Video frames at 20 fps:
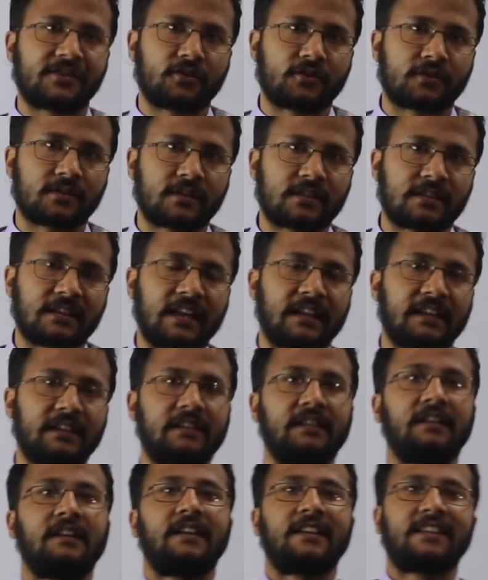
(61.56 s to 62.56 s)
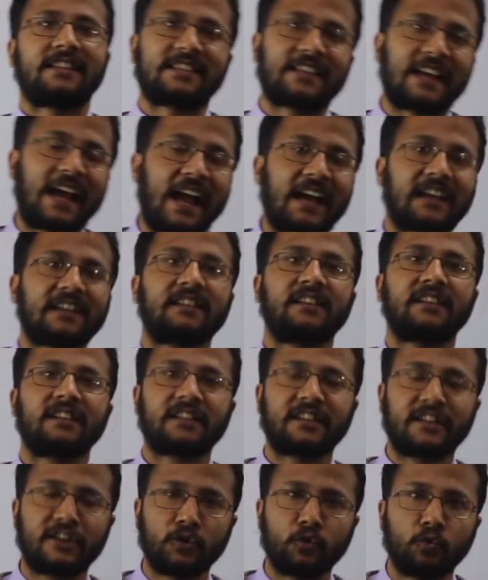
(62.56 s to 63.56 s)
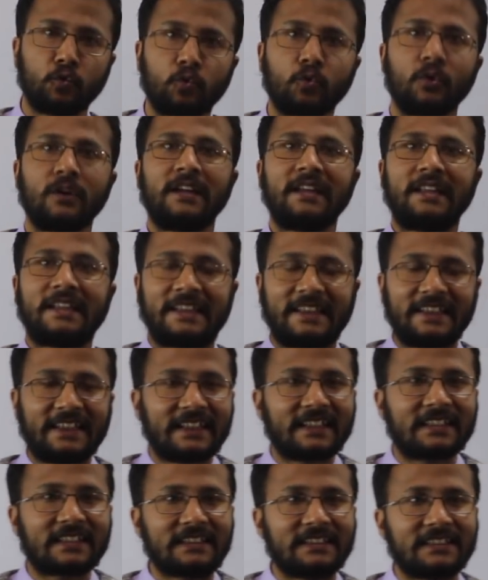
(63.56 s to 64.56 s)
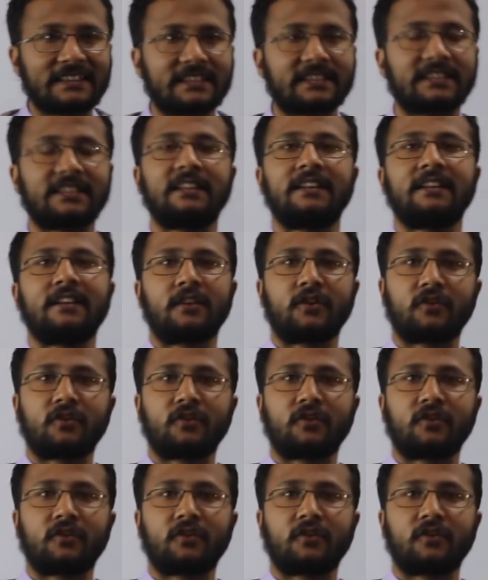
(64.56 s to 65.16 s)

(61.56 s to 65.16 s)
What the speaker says: structures like stack, queue, linked list,